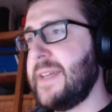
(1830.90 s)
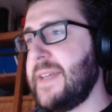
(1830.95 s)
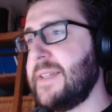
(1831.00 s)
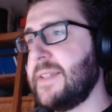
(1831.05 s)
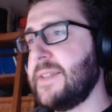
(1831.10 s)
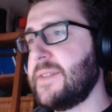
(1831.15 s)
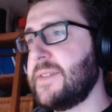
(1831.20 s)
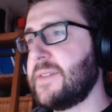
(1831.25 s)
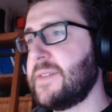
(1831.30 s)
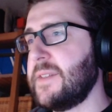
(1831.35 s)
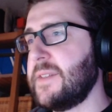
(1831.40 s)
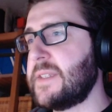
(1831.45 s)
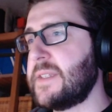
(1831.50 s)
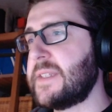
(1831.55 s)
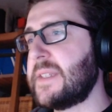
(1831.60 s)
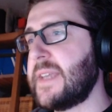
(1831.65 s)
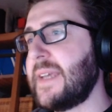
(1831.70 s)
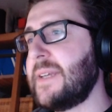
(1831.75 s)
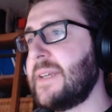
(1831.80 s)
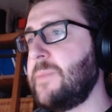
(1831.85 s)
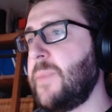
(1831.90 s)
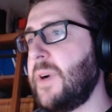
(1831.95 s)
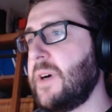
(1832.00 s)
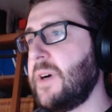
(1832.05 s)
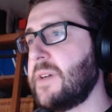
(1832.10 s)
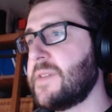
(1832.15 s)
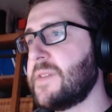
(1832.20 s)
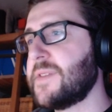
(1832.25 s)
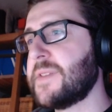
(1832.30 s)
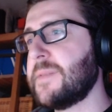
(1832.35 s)
is the second
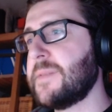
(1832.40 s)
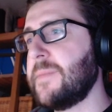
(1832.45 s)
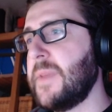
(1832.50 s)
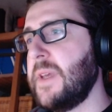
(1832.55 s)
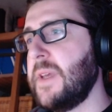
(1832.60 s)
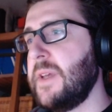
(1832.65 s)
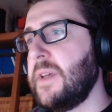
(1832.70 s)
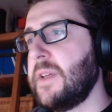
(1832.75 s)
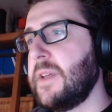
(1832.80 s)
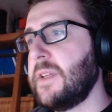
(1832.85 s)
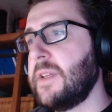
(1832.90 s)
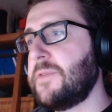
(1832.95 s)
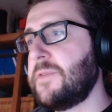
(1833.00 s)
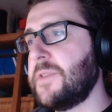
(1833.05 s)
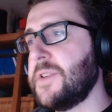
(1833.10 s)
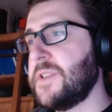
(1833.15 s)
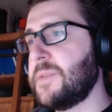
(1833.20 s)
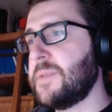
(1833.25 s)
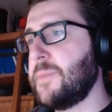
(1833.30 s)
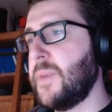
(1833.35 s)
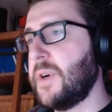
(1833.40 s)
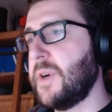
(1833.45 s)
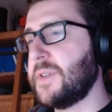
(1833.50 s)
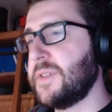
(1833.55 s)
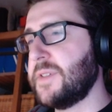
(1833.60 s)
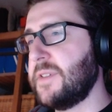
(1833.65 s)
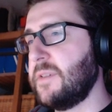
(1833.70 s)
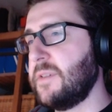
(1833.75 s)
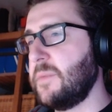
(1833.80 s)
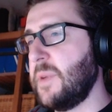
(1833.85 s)
box. The first box
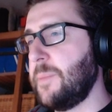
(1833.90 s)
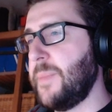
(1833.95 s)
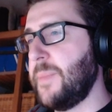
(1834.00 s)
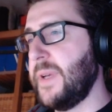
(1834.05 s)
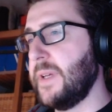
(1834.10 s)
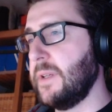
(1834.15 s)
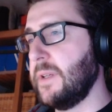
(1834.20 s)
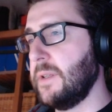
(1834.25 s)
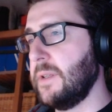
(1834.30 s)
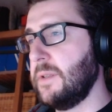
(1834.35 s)
is going to be pill.